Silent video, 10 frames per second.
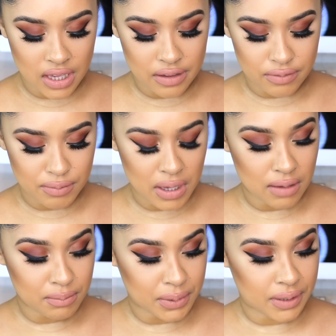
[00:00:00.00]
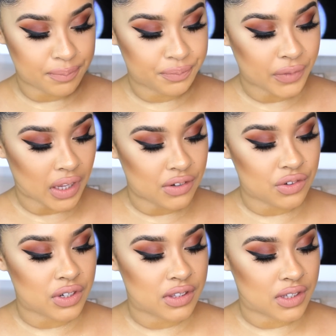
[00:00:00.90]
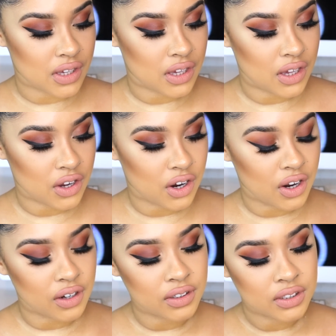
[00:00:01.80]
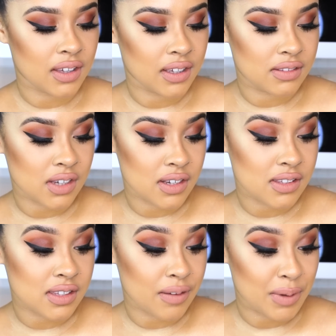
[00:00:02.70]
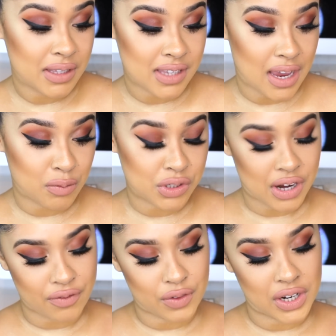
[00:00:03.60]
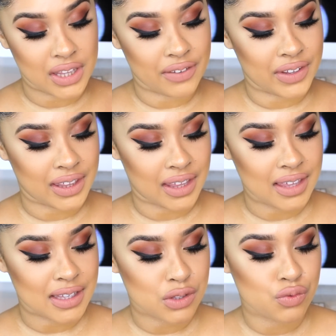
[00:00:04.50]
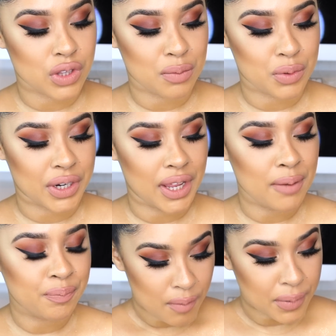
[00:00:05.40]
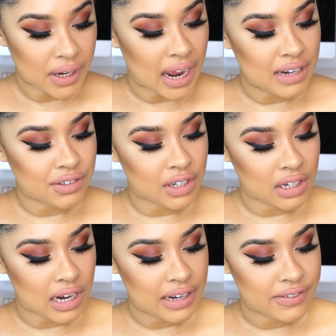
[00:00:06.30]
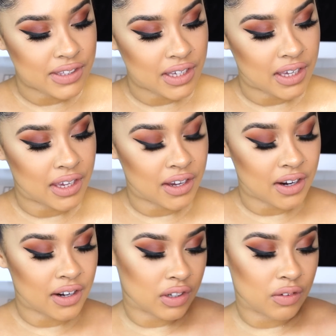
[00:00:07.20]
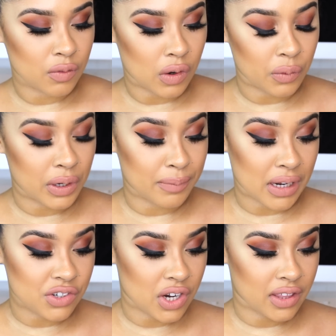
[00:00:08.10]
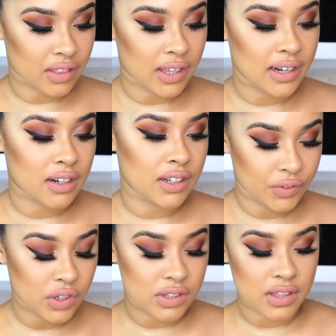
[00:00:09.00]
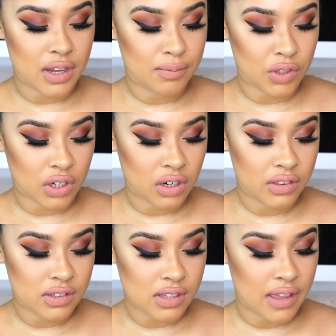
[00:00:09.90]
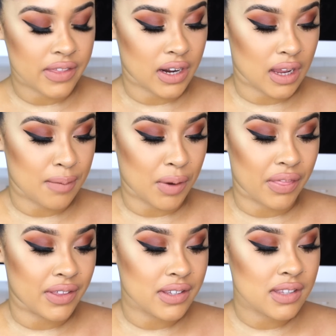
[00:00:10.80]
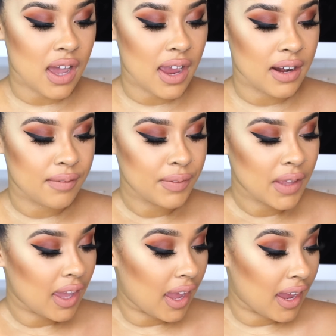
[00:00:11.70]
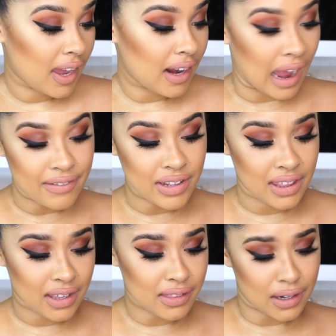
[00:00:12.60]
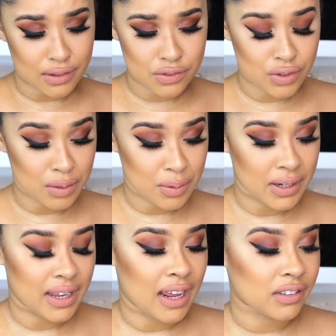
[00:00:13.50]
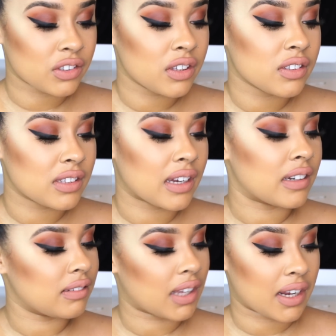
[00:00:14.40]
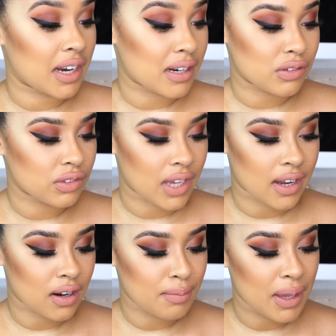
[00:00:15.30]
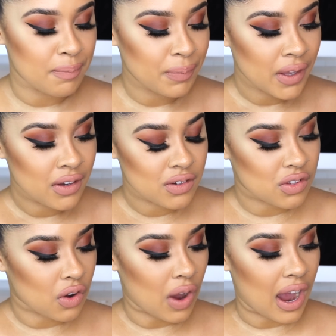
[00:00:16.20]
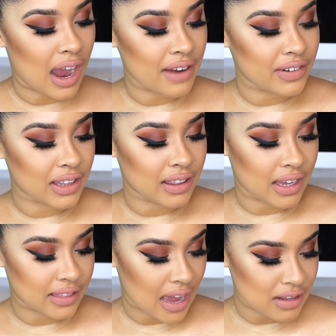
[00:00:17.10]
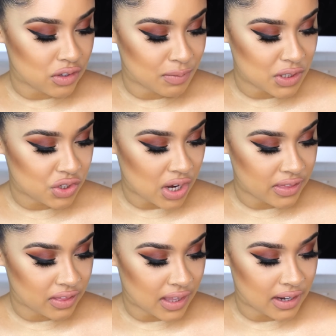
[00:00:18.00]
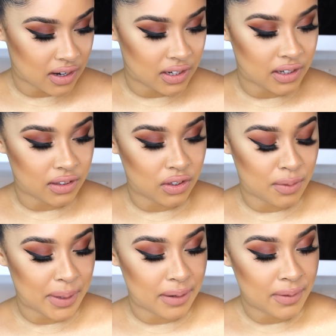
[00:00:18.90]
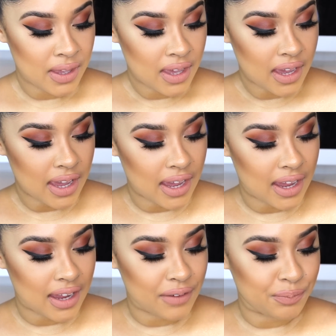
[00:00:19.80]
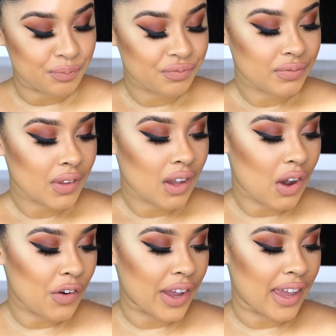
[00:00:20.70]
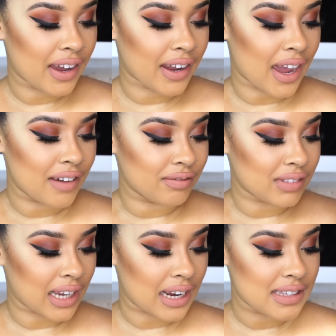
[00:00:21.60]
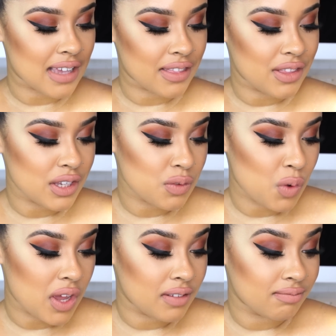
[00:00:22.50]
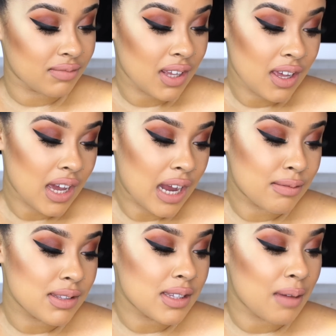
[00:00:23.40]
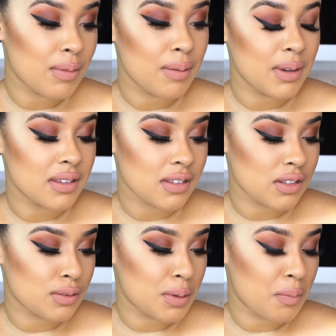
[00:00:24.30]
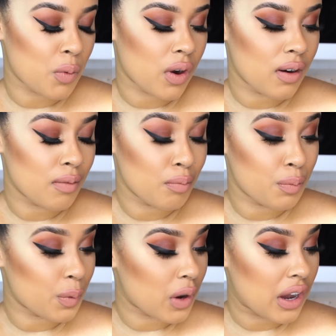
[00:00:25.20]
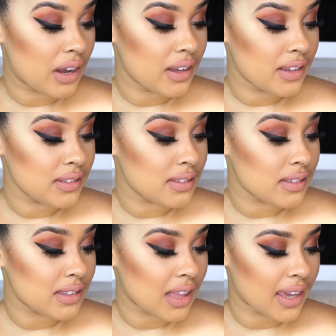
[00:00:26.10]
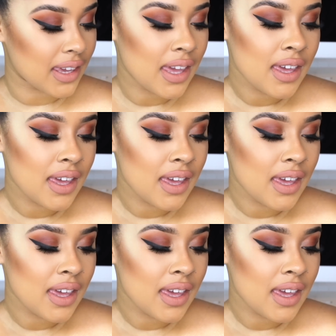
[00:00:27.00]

gave me, but as you can see here, it does give me a tan, which I really, really like. That's really pretty. But as you could kind of see here, well, when I'm not shining the light on it, you can see that I'm darker on this side than I am on this side. And I really like that. It looks really pretty. It actually looks like a, like a natural tan on me. So I really like that. So I'm going to shine the light on it a little bit. And Okay, again, like I said, this one I would say maybe is a little bit more bronze. Like,